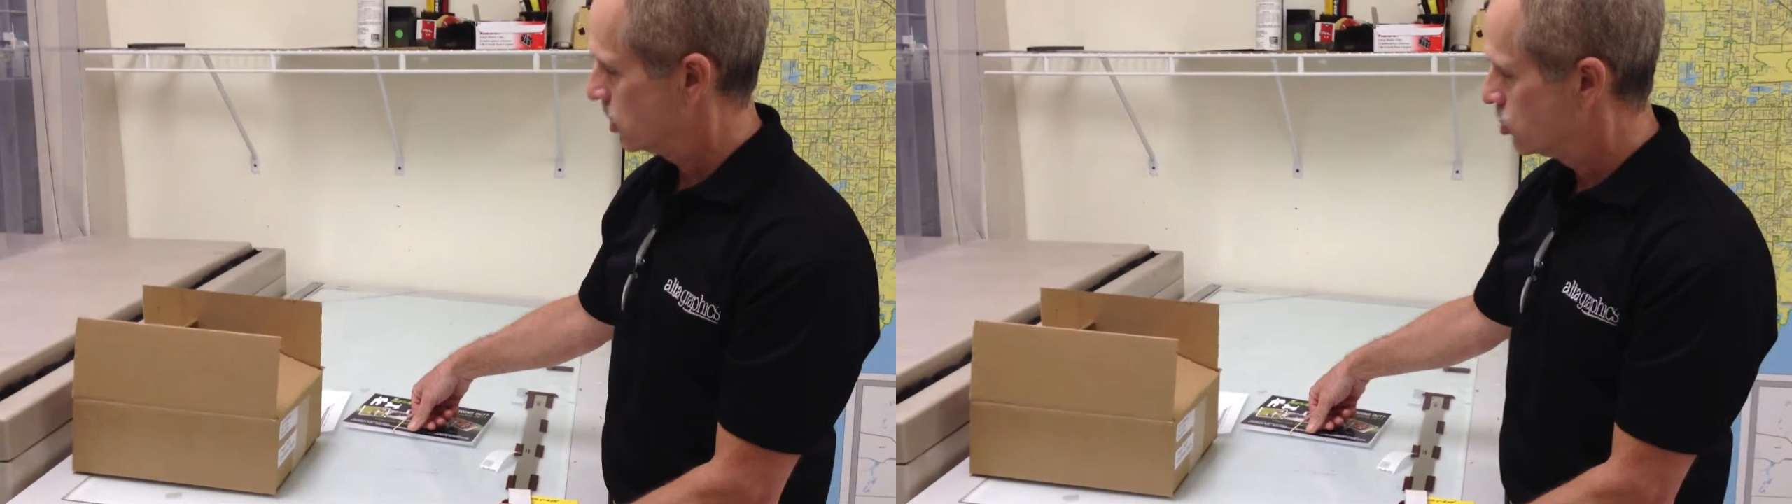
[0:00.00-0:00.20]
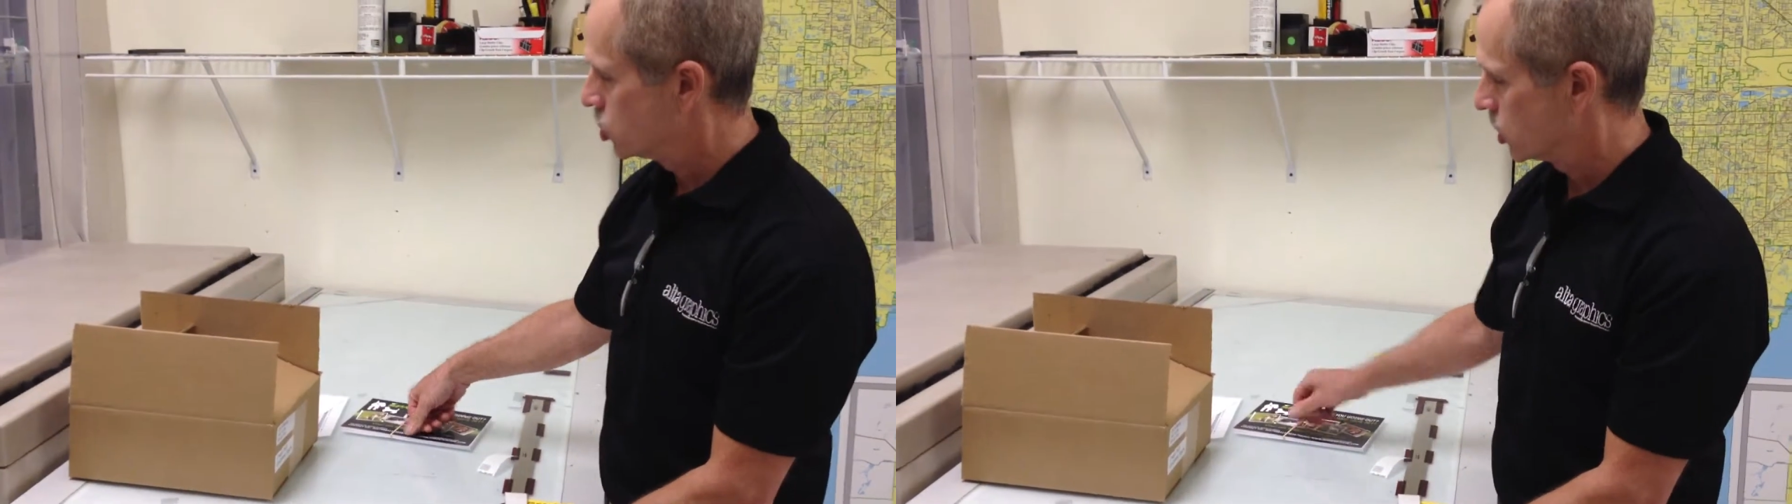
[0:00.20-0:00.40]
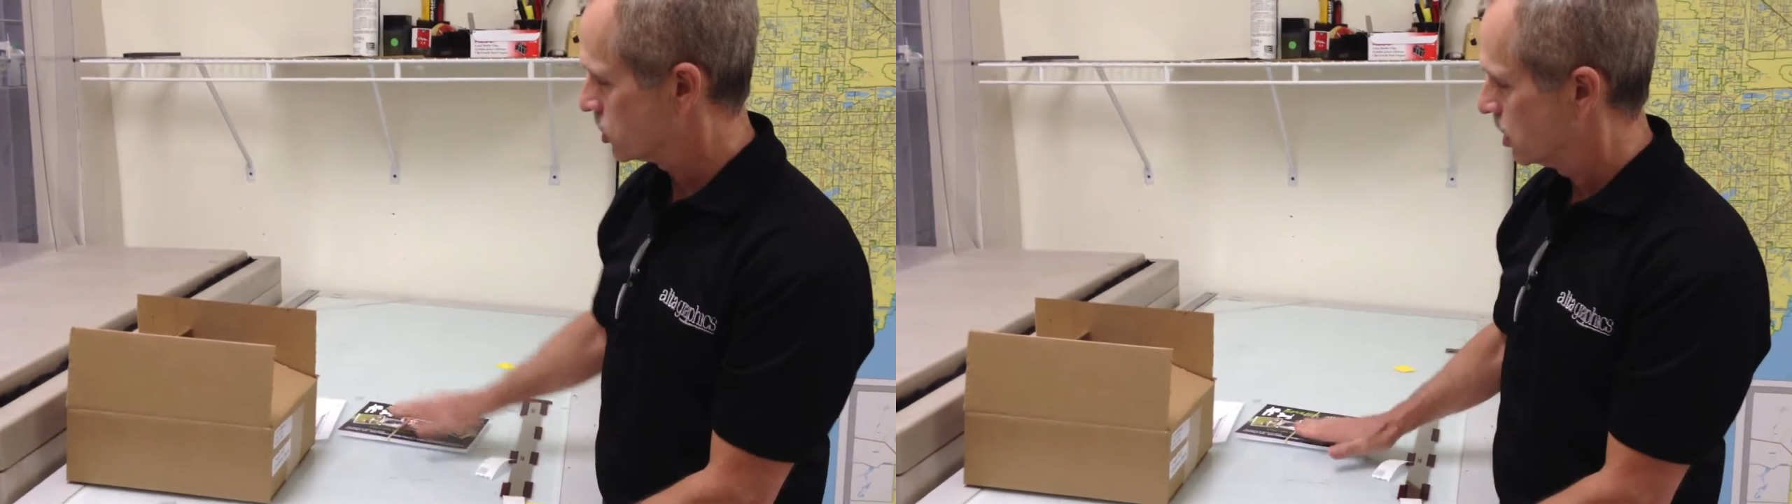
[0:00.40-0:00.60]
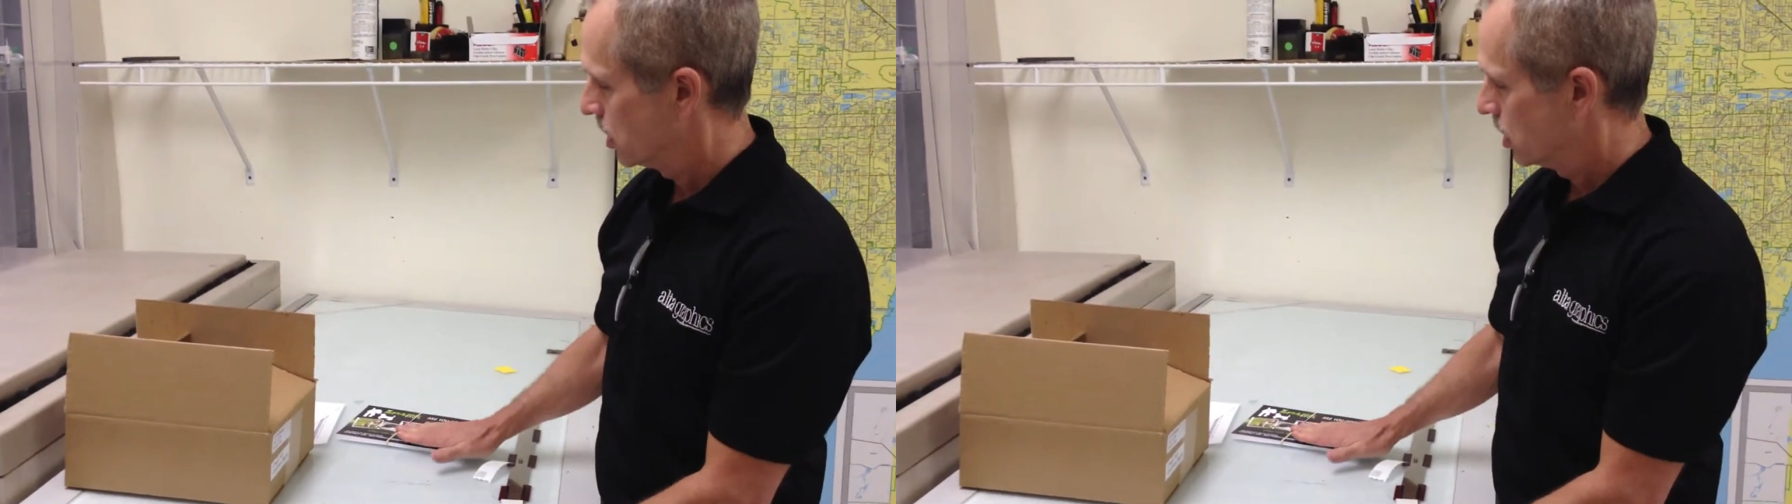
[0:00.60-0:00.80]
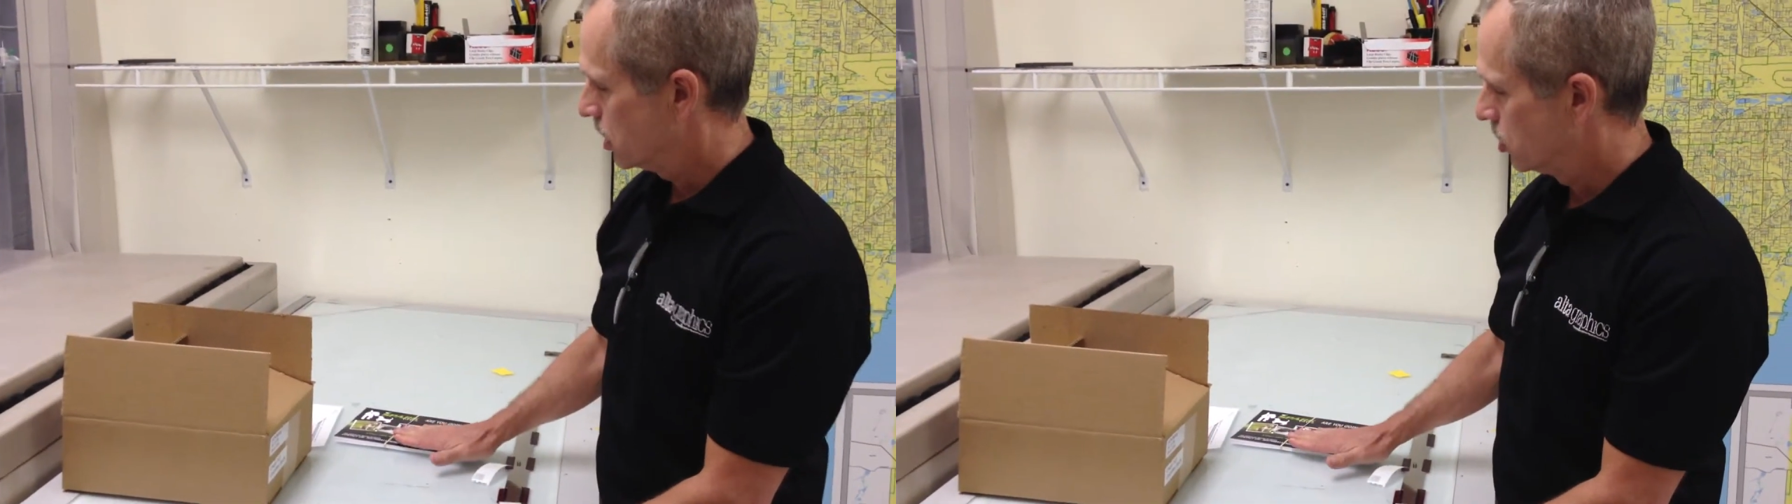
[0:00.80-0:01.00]
You just
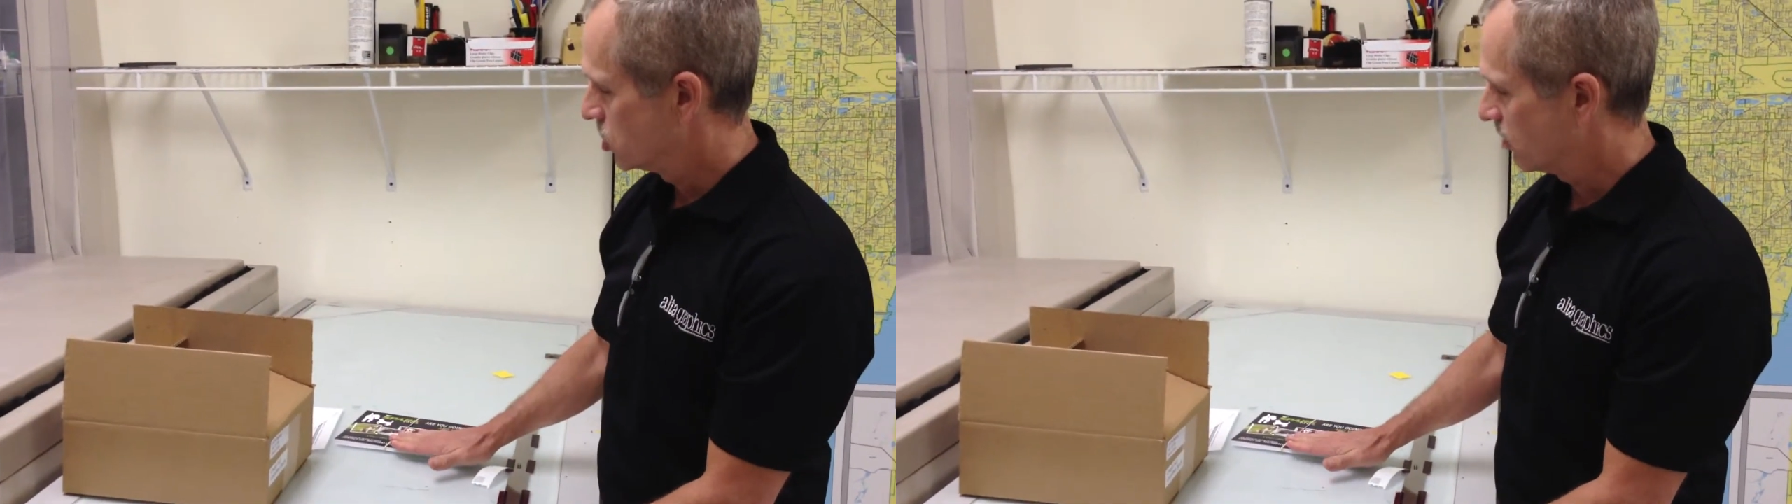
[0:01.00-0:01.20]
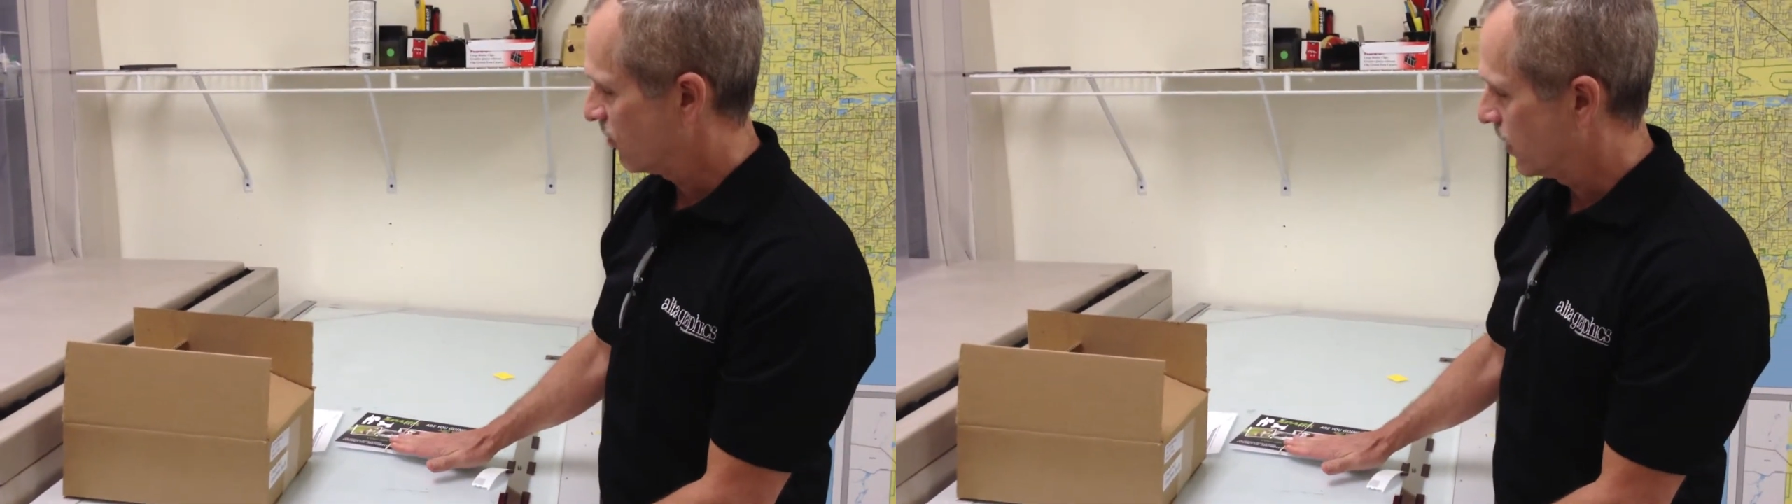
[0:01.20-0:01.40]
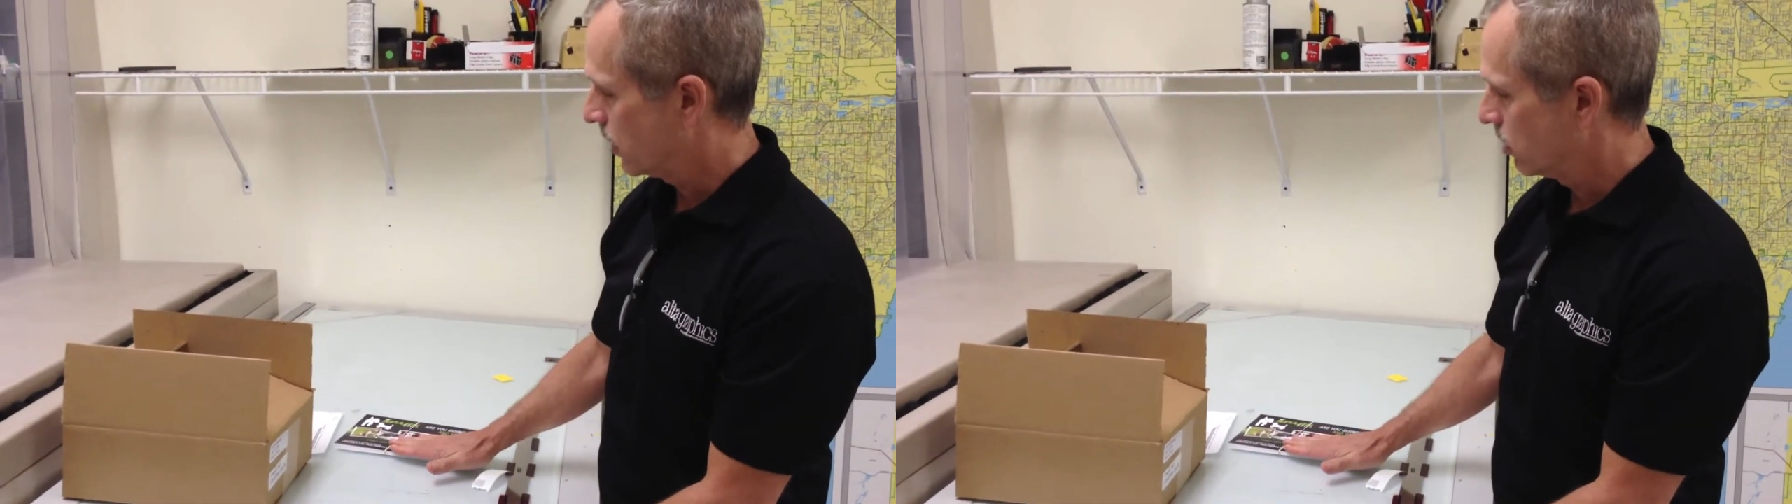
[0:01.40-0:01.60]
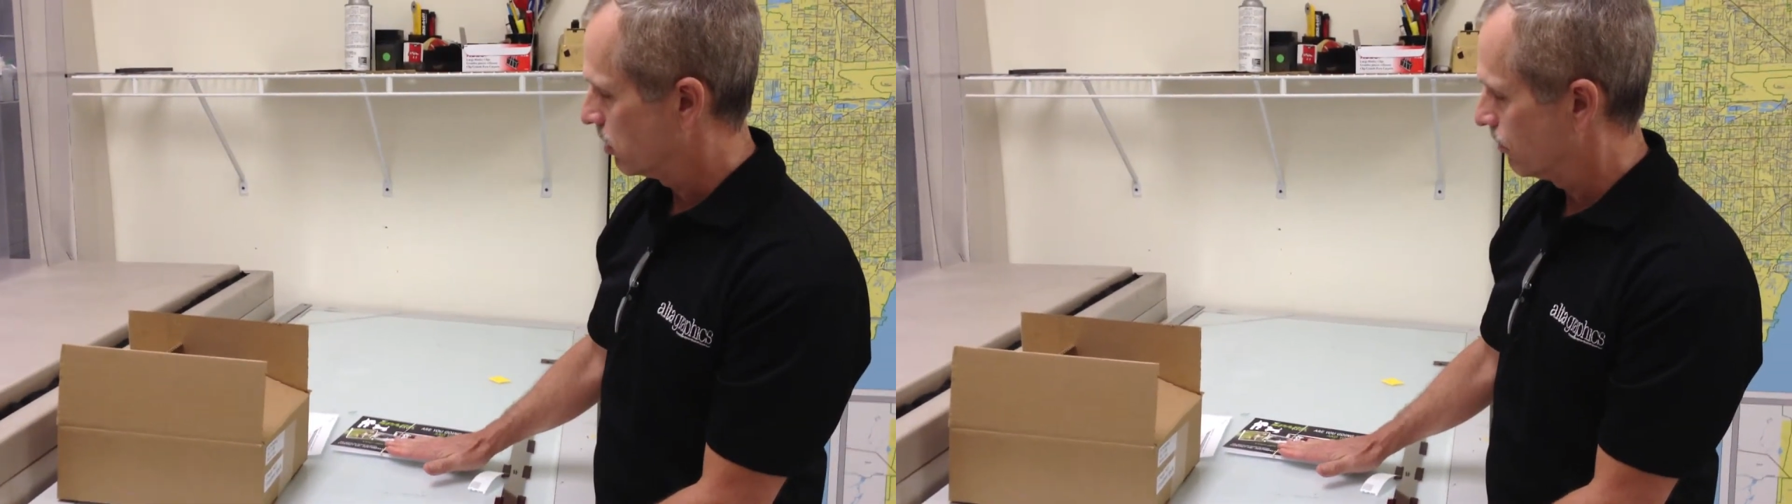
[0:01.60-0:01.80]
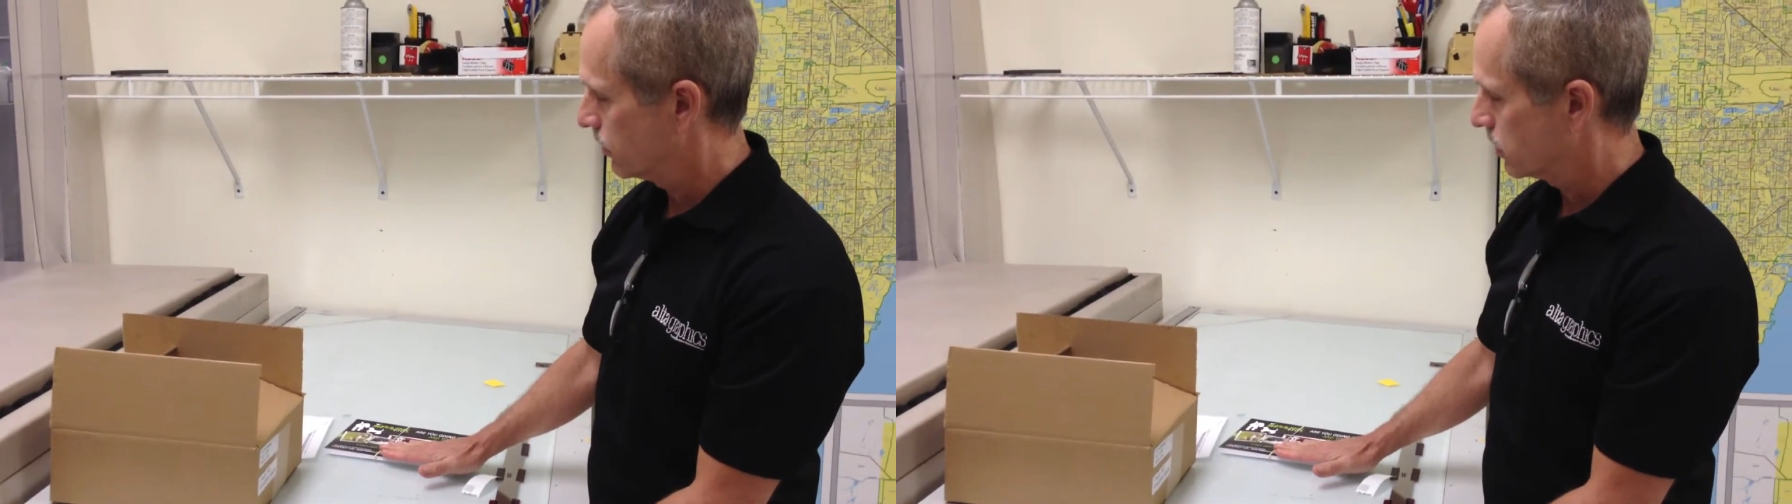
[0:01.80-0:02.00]
use your finger